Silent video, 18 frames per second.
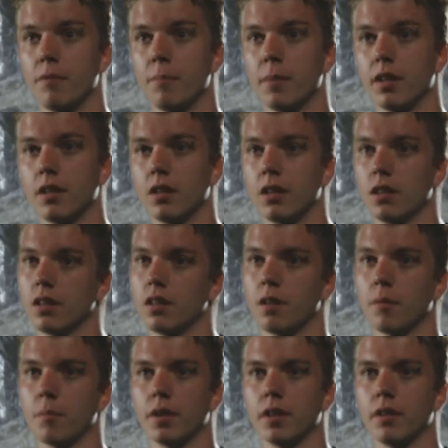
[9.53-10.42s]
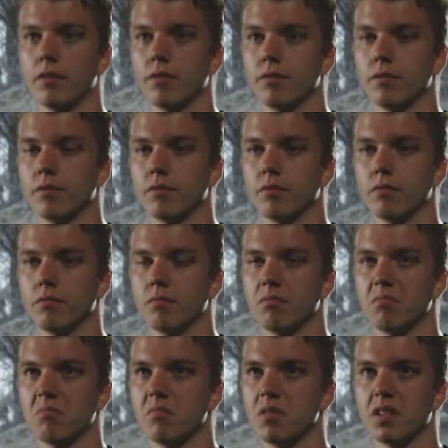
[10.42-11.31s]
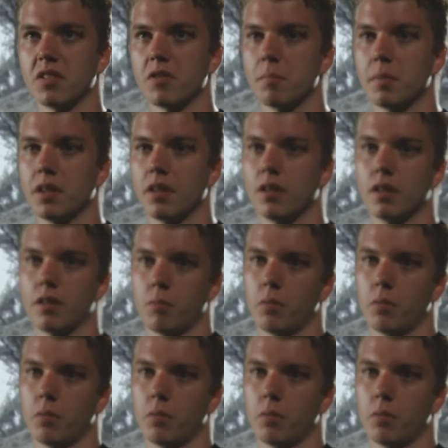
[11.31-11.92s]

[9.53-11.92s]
It's been